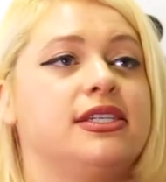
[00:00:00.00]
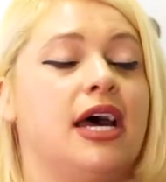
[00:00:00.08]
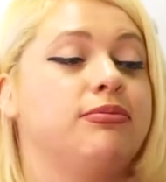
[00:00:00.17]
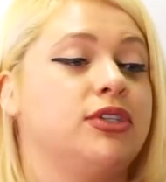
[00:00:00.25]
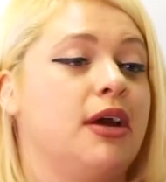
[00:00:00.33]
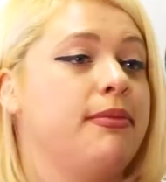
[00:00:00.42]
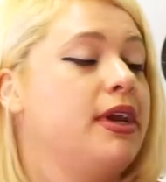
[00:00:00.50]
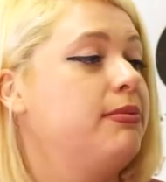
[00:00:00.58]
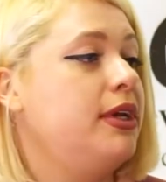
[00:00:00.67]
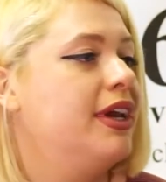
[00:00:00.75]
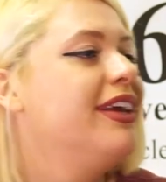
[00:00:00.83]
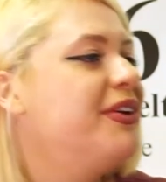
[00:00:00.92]
Stop trying to make
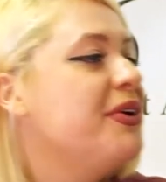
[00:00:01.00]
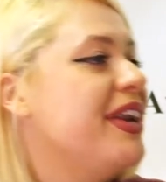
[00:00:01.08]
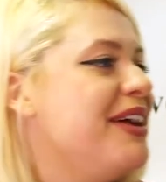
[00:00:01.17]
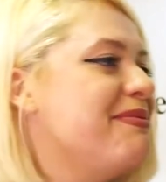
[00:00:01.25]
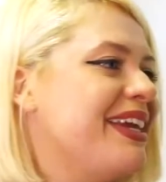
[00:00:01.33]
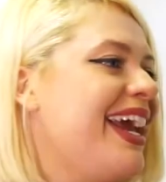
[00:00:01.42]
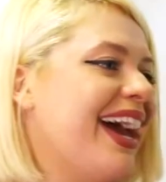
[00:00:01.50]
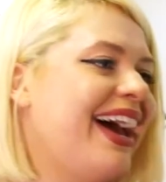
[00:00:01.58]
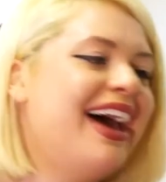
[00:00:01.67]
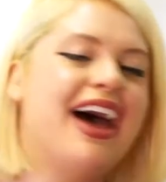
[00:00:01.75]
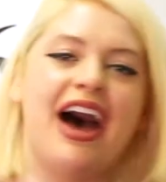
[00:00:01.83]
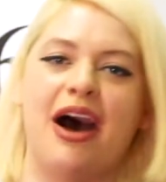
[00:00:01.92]
me. You know what I mean?
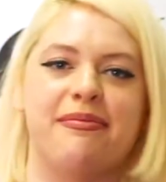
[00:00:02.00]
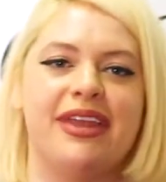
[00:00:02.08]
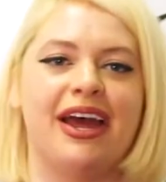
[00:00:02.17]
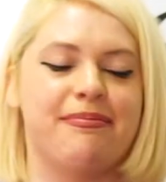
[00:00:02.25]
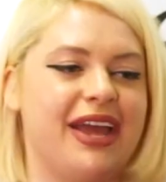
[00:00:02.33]
I'm done.